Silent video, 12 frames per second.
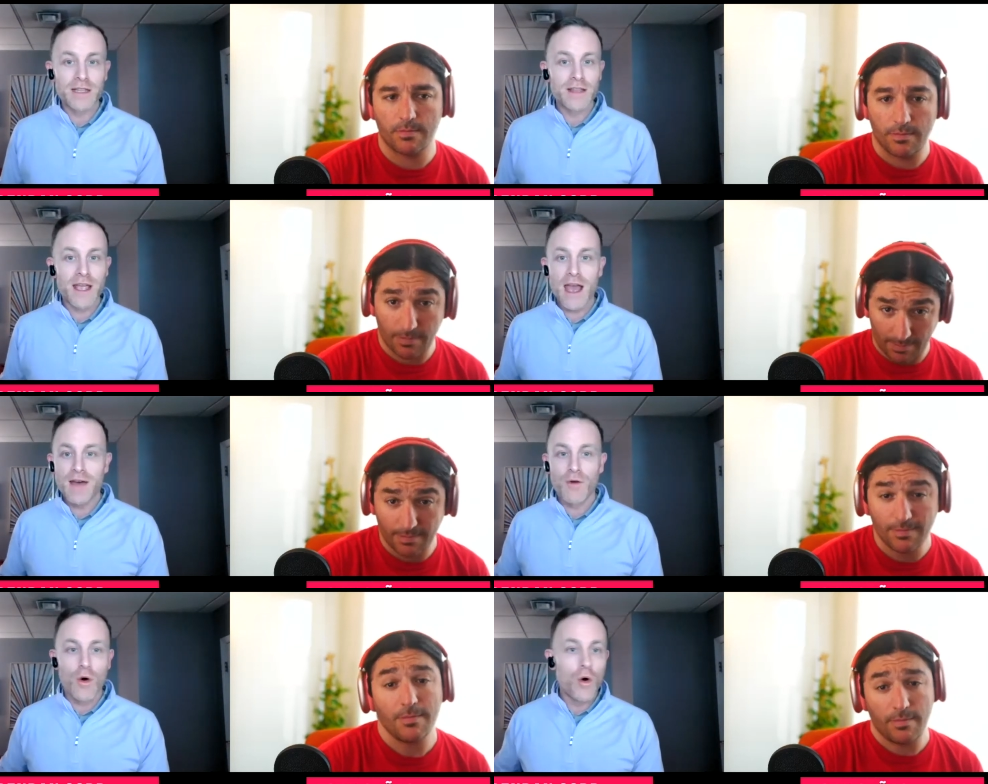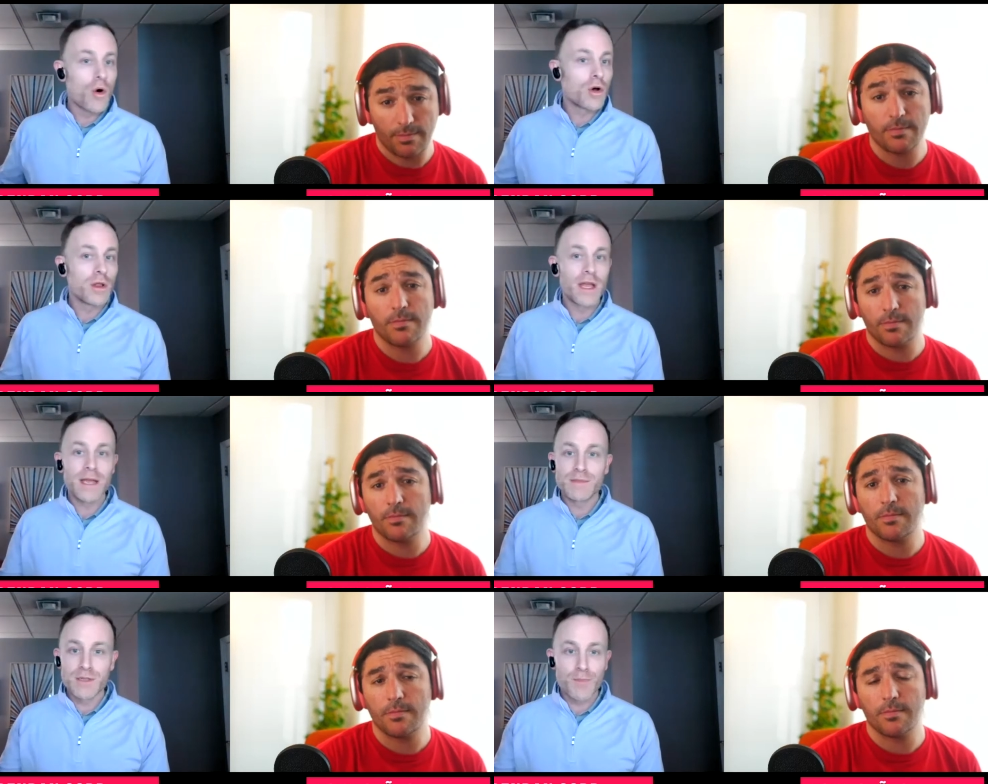Speaker 1: Like they have a whole
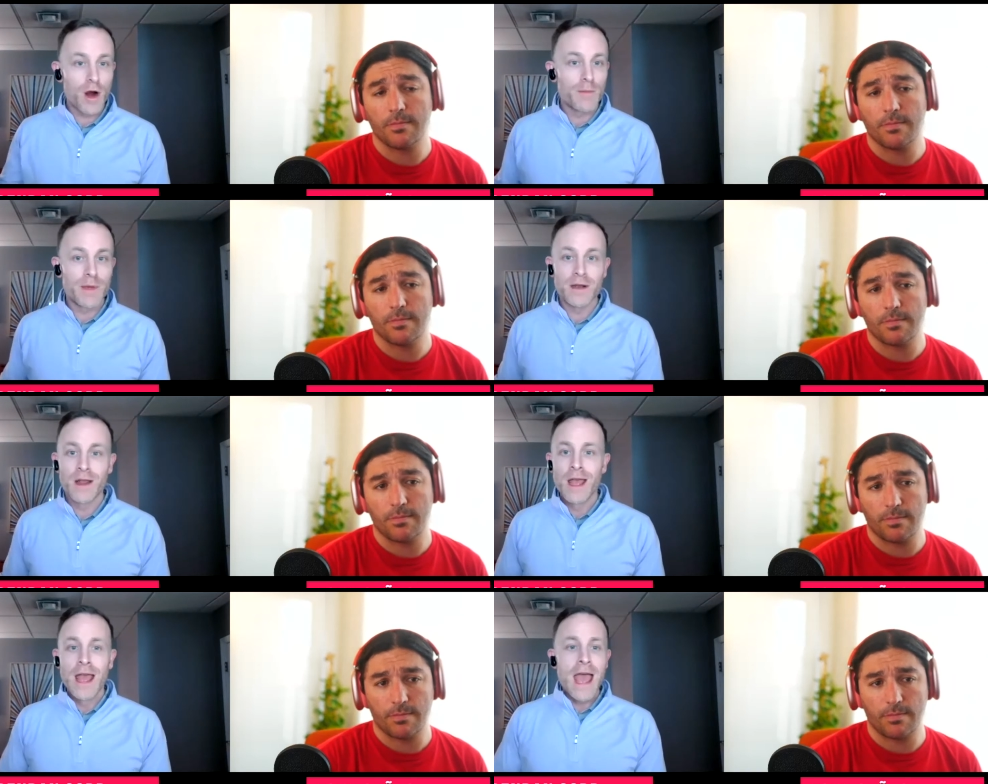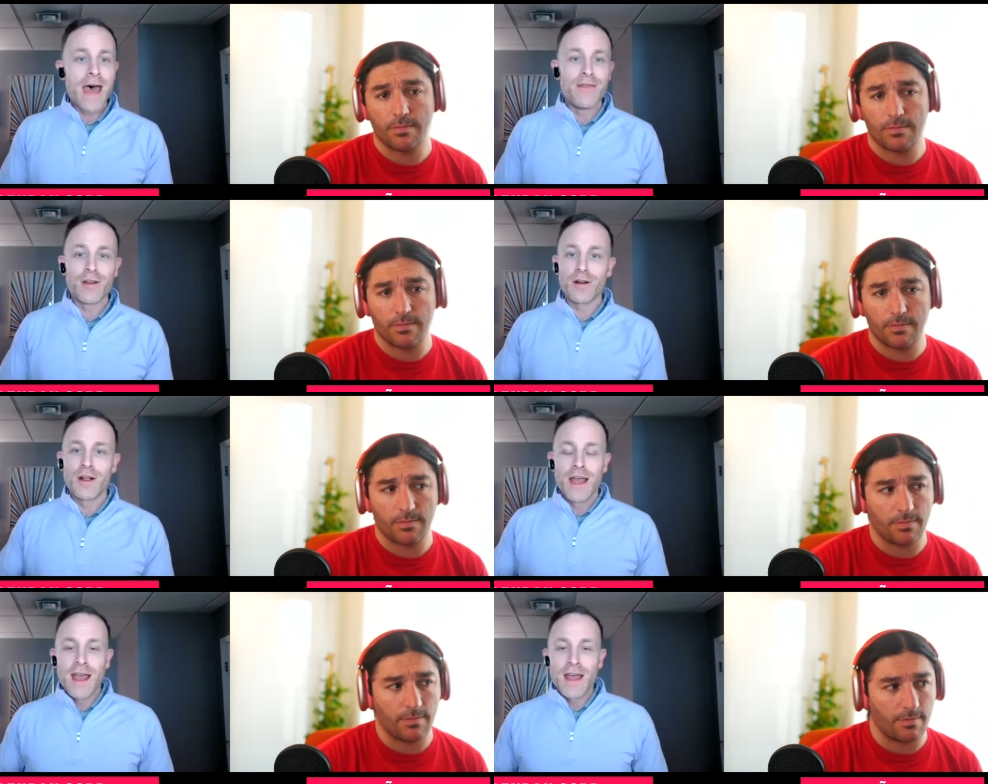claims department and
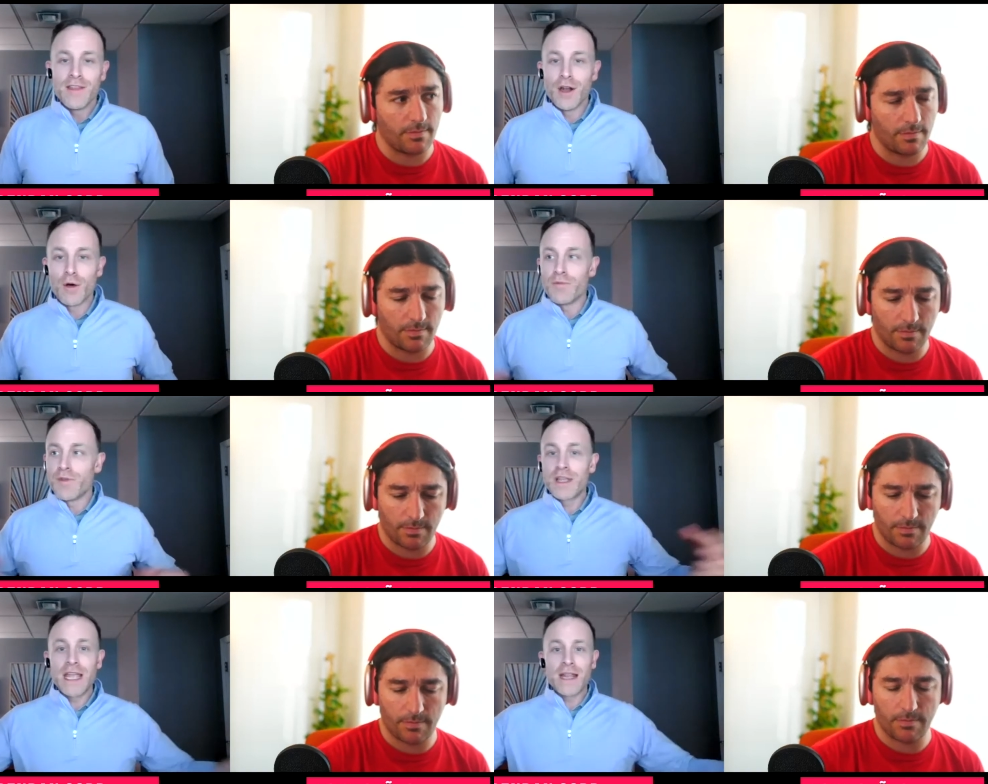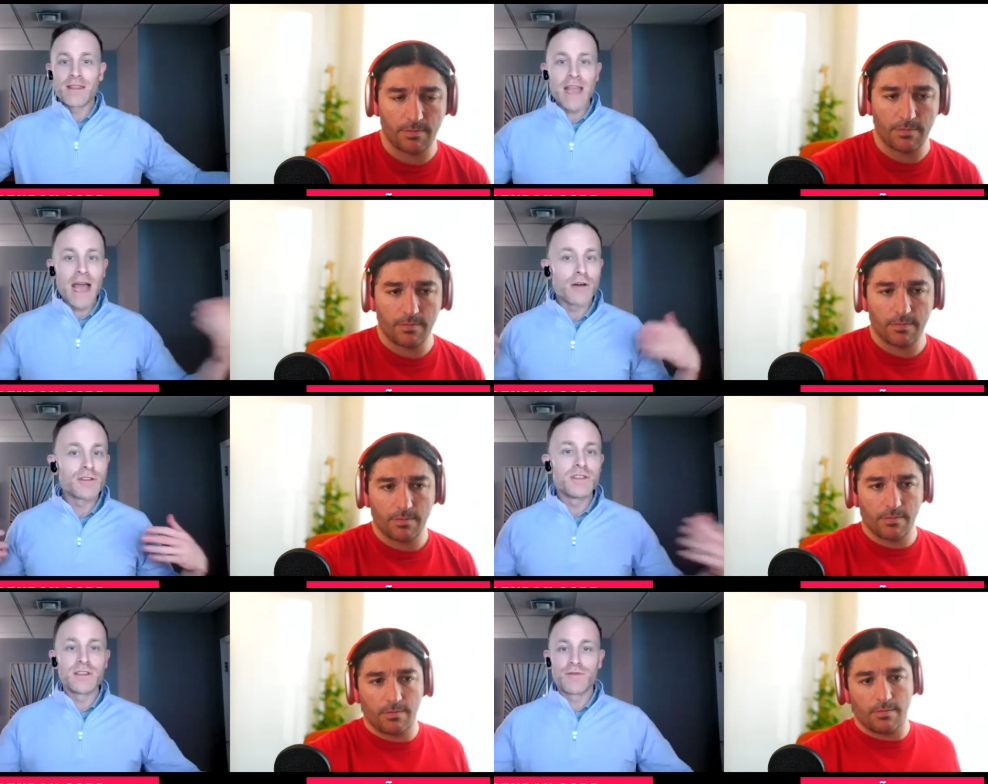they're, you know, they're getting
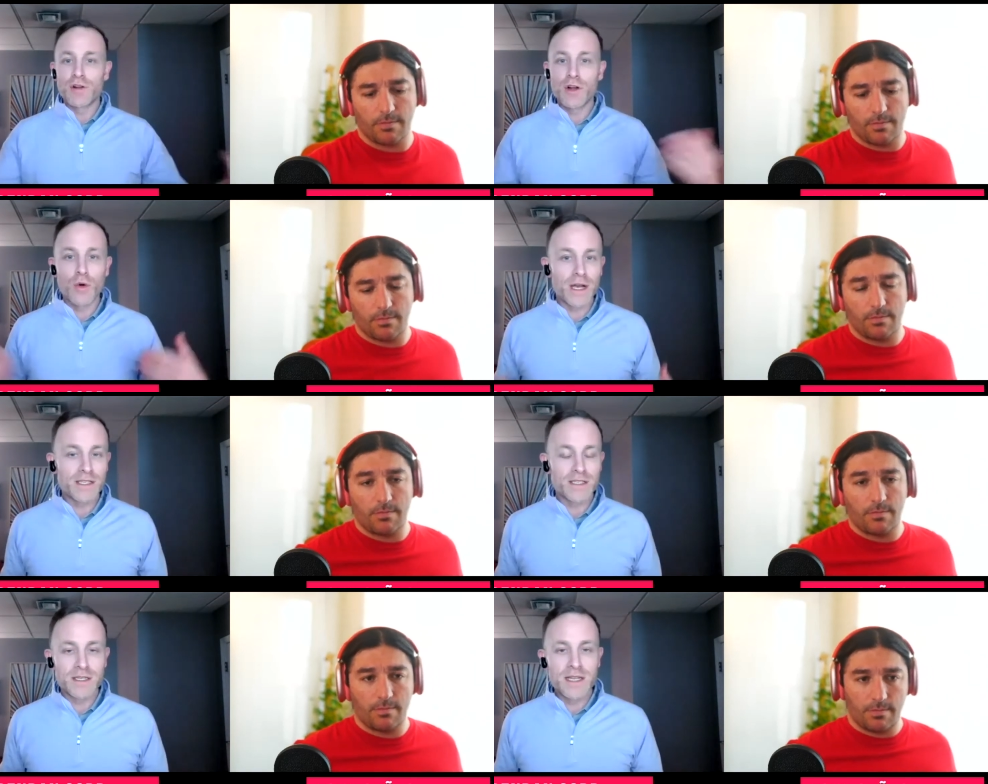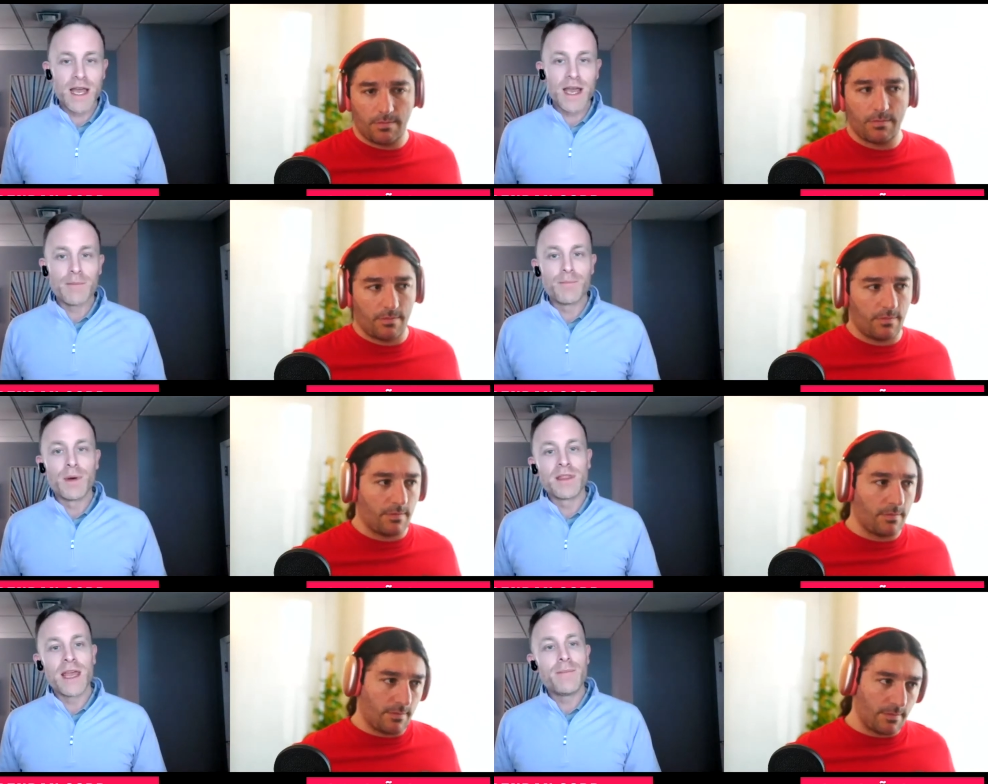thousands of requests a day,
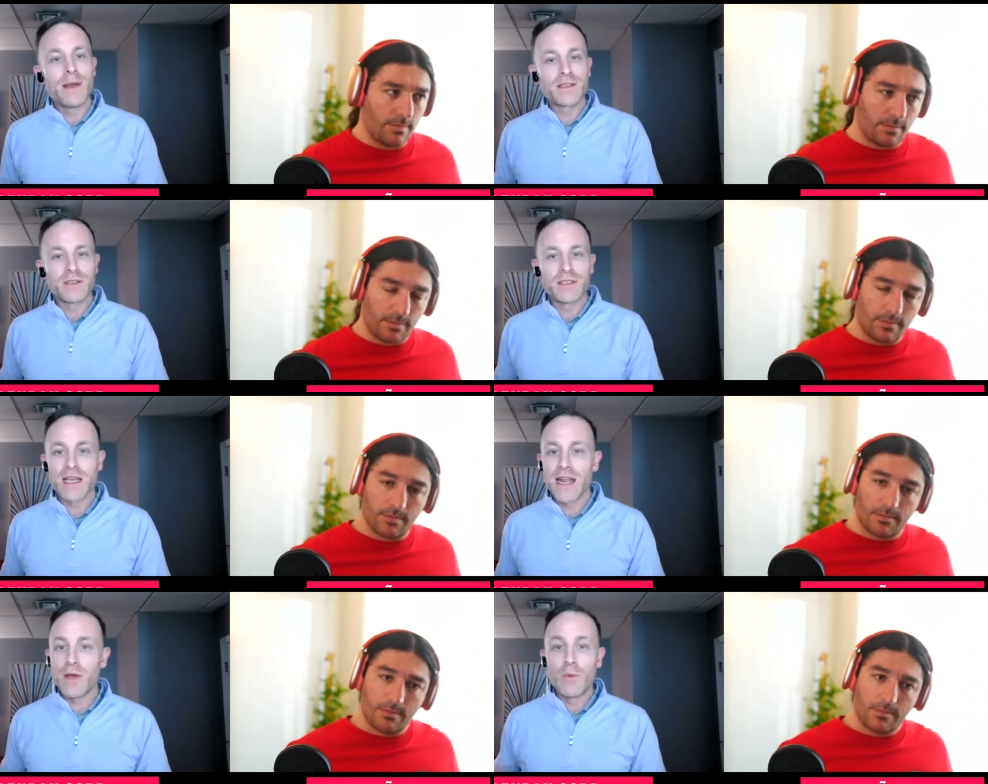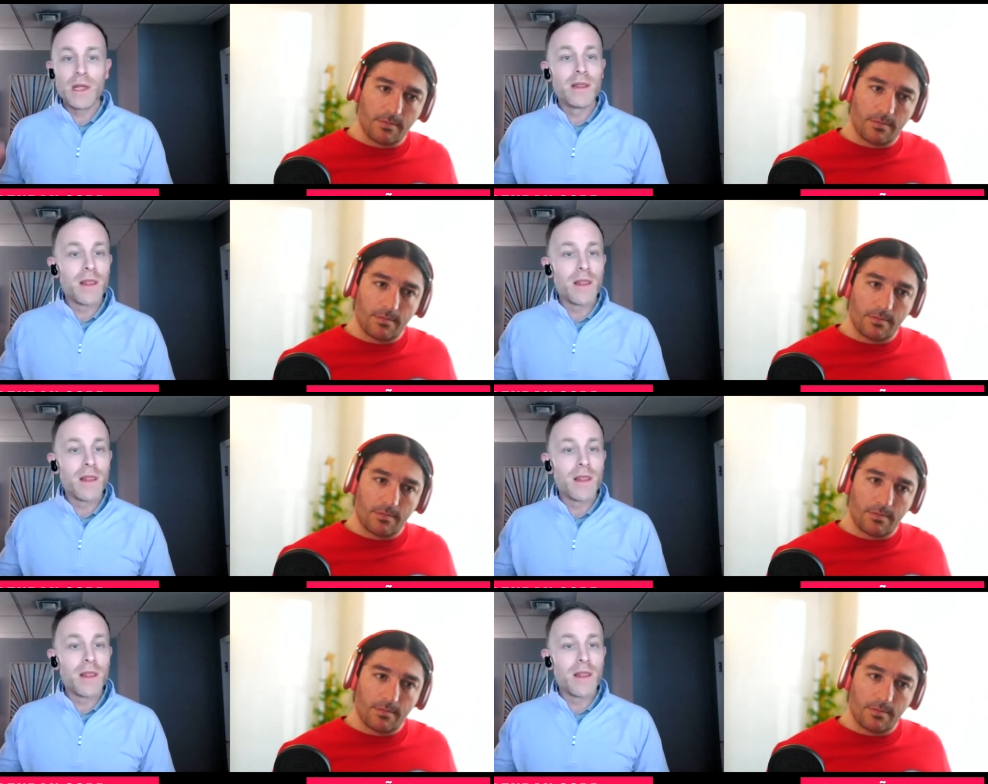but they basically said, hey, we